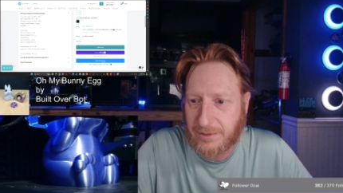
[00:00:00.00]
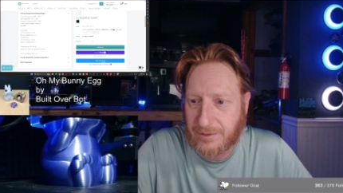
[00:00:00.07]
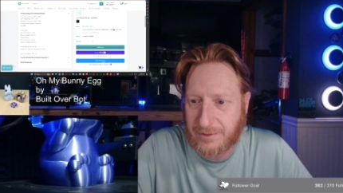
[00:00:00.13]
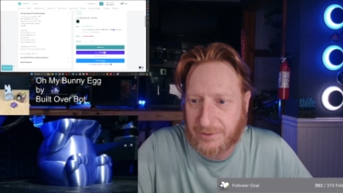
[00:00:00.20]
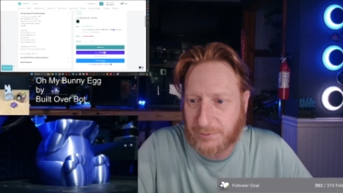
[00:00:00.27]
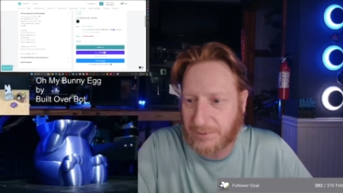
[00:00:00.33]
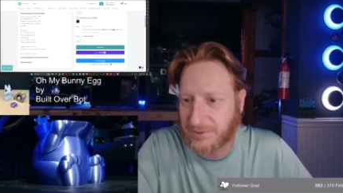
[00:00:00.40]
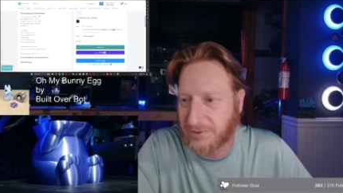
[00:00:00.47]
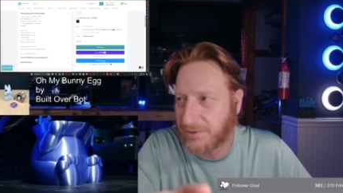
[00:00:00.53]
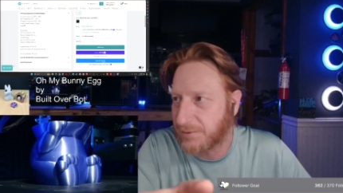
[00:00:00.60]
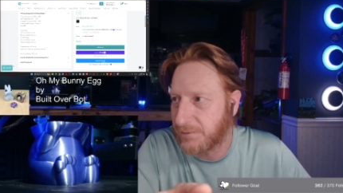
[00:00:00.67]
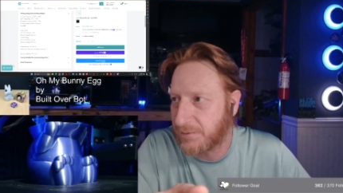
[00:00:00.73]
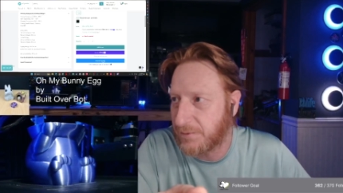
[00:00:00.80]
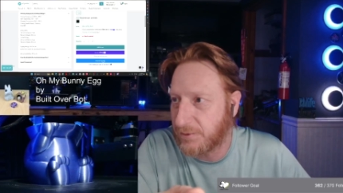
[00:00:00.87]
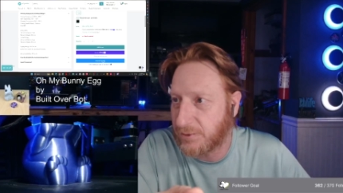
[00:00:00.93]
This is what's
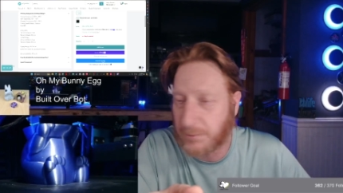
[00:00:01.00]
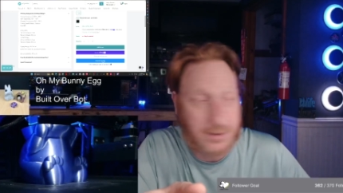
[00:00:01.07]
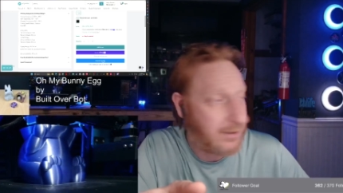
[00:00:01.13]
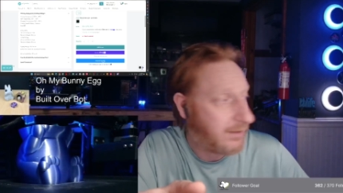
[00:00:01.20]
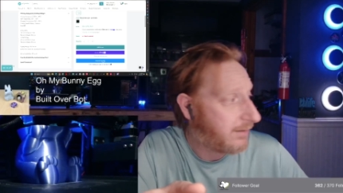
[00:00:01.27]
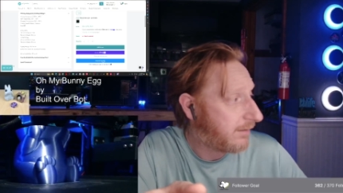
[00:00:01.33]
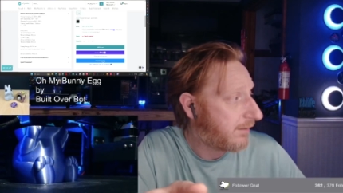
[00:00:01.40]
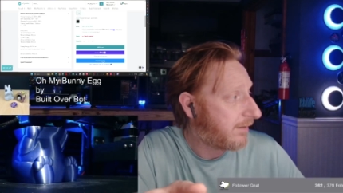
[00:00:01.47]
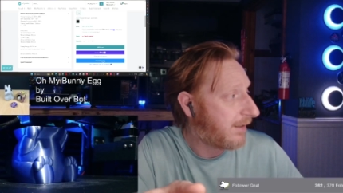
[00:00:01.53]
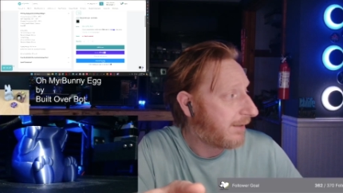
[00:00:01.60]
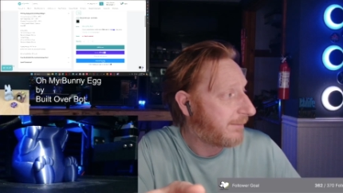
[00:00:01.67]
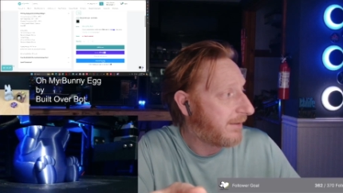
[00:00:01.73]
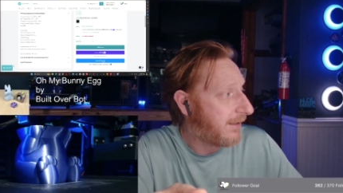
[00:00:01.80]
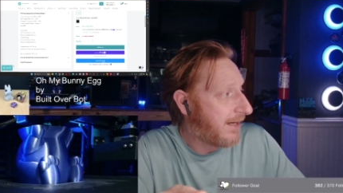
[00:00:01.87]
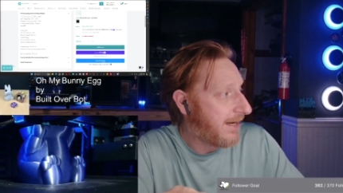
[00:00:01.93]
confusing me.
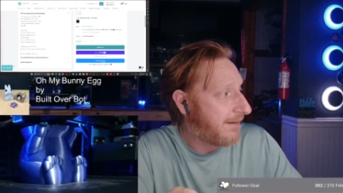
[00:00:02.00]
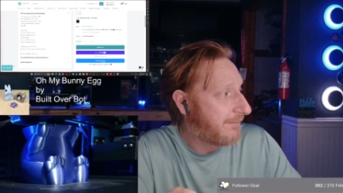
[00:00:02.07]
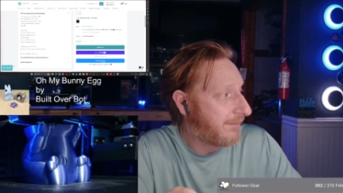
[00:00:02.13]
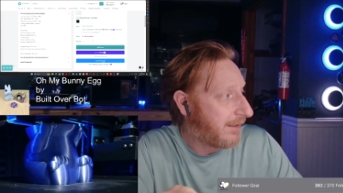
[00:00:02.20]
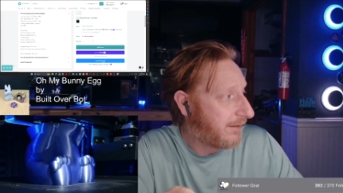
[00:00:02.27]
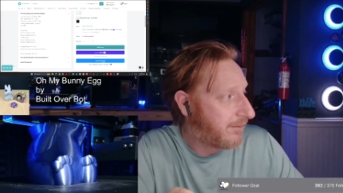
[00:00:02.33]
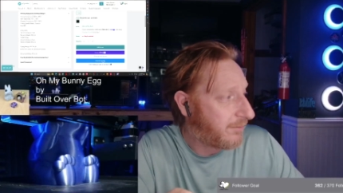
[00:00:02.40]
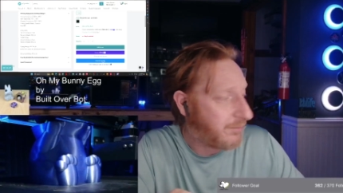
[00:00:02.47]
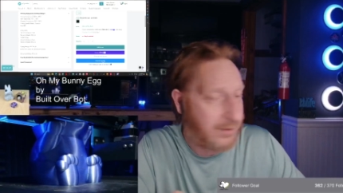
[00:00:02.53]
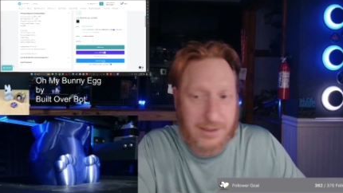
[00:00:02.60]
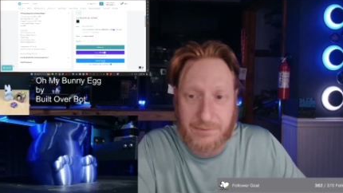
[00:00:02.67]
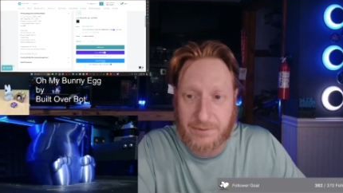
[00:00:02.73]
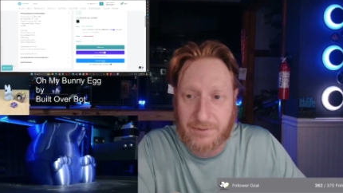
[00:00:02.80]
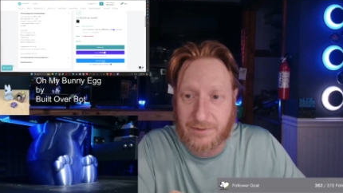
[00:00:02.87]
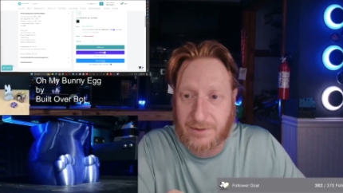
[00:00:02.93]
I have like 3
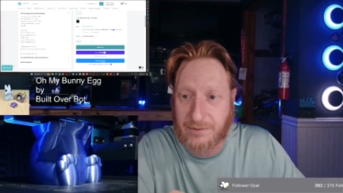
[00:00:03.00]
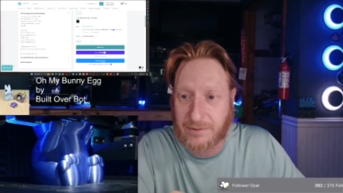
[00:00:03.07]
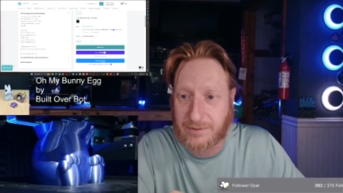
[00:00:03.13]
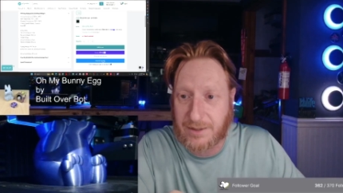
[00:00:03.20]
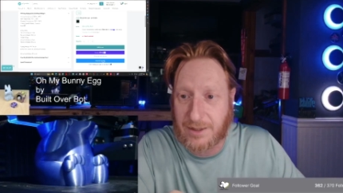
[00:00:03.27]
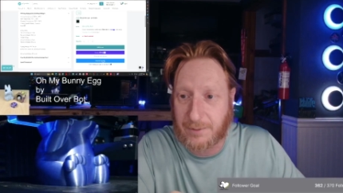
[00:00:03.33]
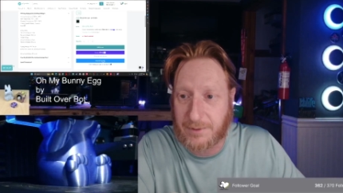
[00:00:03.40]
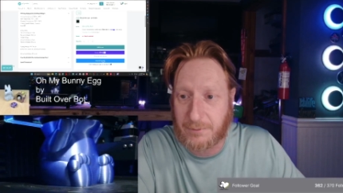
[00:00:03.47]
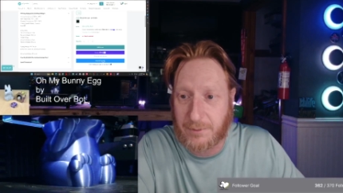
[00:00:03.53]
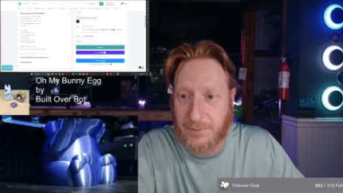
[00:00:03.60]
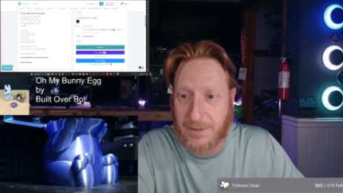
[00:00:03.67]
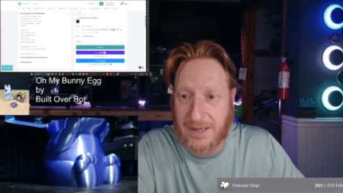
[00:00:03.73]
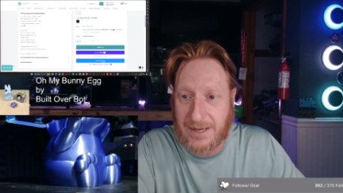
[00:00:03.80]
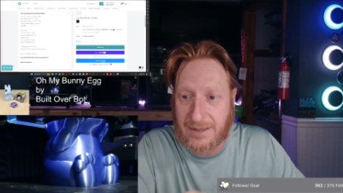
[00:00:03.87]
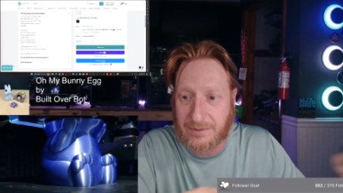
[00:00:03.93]
different things that are telling me what
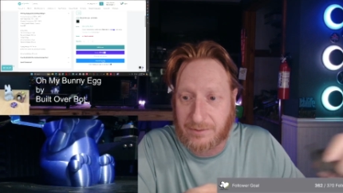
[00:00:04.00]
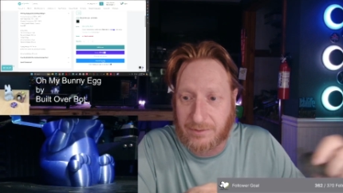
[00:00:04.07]
my ads